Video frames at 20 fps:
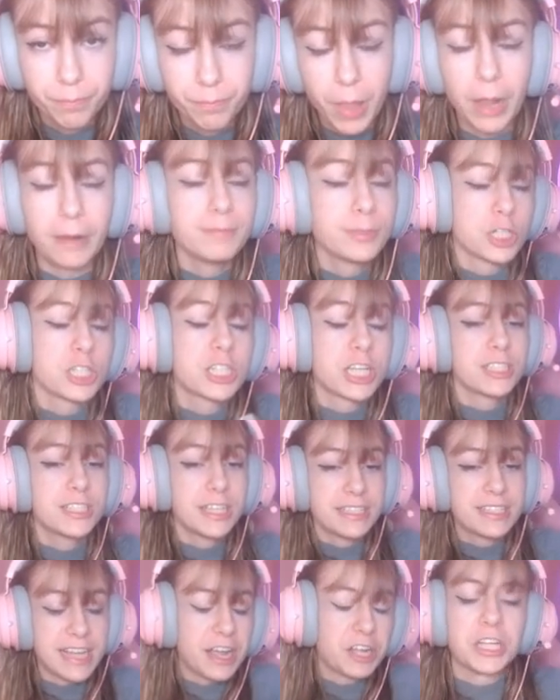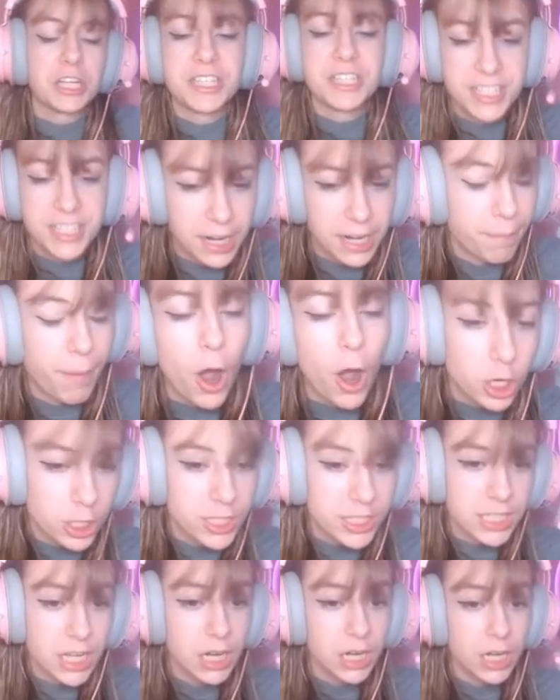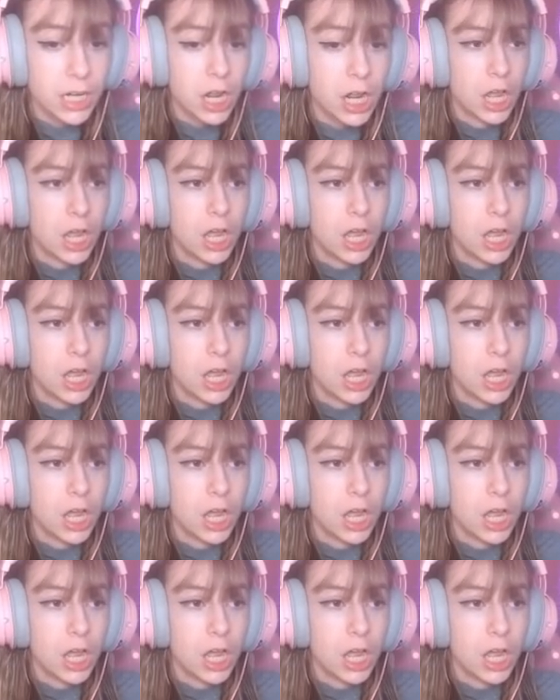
I'm just a detailistic person.